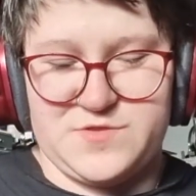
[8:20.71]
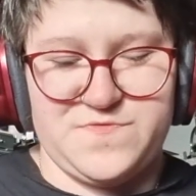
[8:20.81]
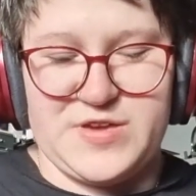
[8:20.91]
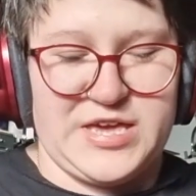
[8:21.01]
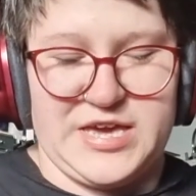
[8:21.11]

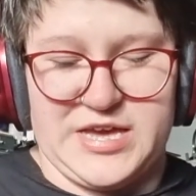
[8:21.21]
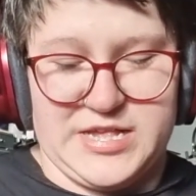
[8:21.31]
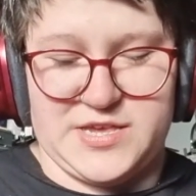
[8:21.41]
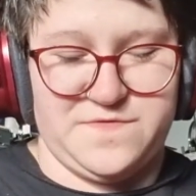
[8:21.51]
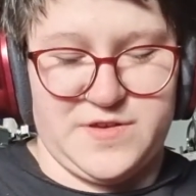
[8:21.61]
for
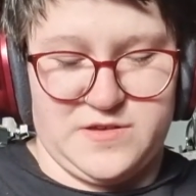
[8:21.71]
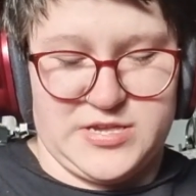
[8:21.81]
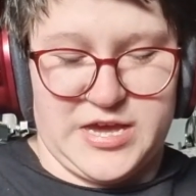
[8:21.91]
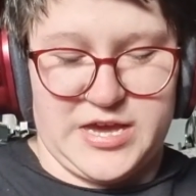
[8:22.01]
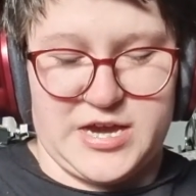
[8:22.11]
years, it feels
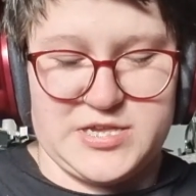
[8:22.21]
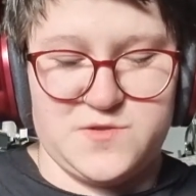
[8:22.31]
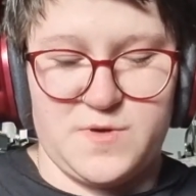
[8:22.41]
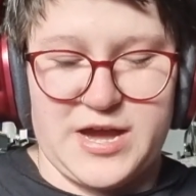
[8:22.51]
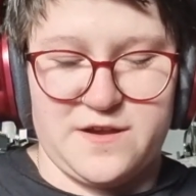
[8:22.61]
like. I
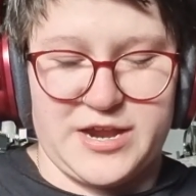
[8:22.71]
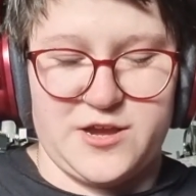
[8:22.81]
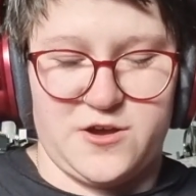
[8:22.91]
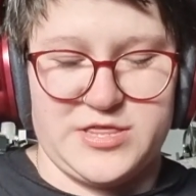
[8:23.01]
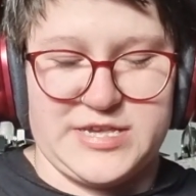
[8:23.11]
swear I
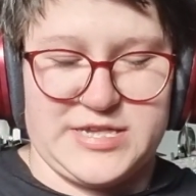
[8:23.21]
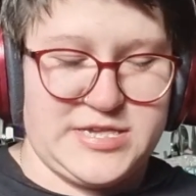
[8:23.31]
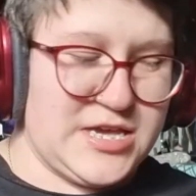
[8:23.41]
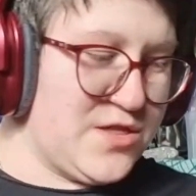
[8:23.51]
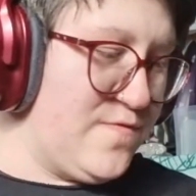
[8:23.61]
got this in
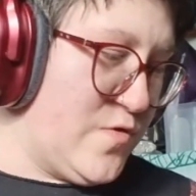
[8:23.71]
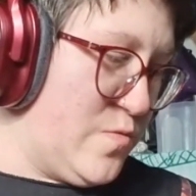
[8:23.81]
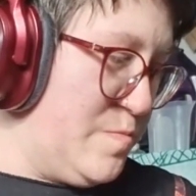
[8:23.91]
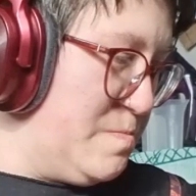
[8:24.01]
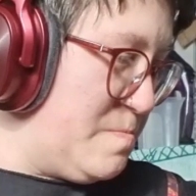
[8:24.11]
sixth form.